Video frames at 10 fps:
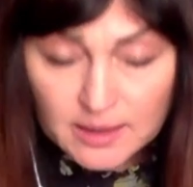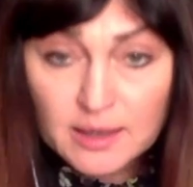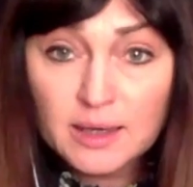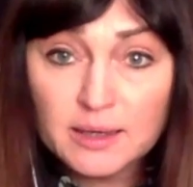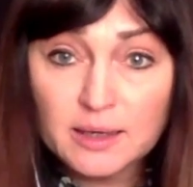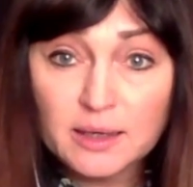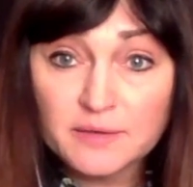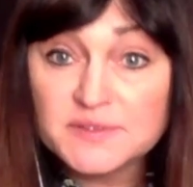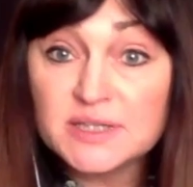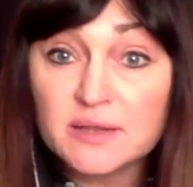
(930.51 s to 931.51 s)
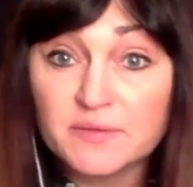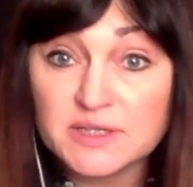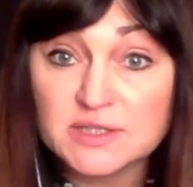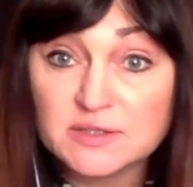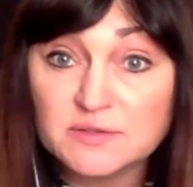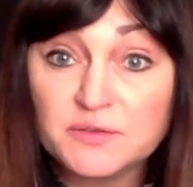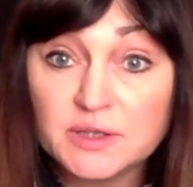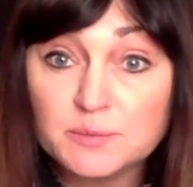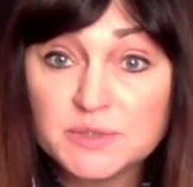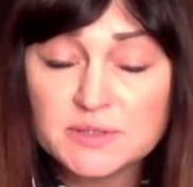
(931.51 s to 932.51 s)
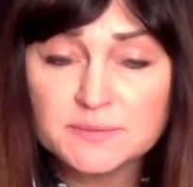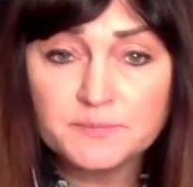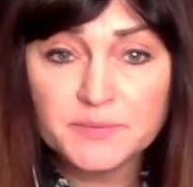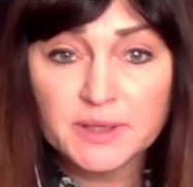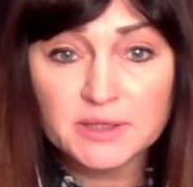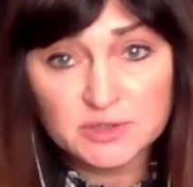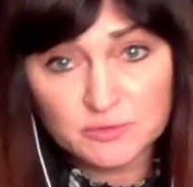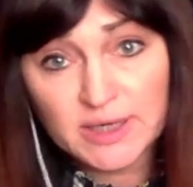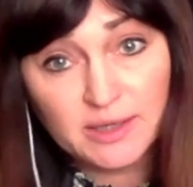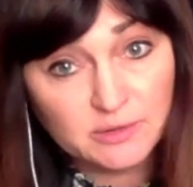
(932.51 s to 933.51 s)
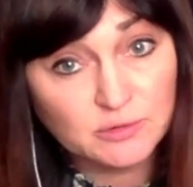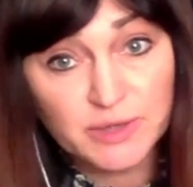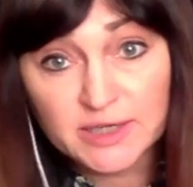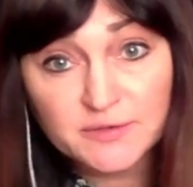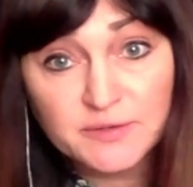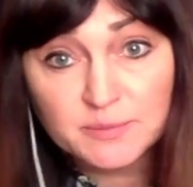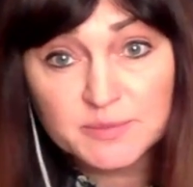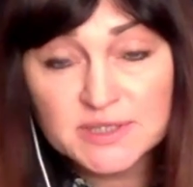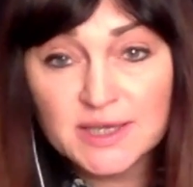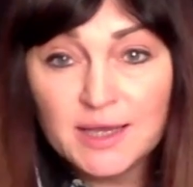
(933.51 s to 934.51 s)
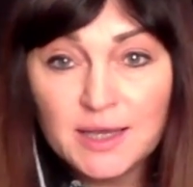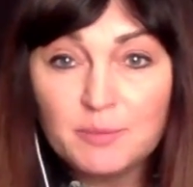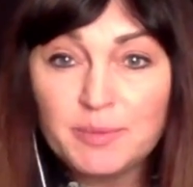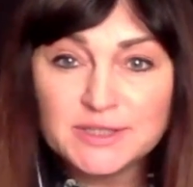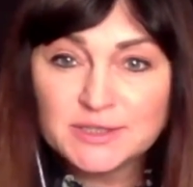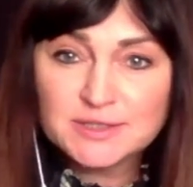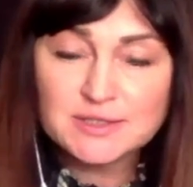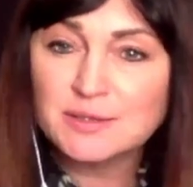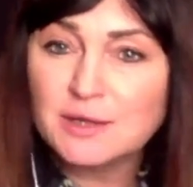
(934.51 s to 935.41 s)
I have seen these films. It's really great films. But it is,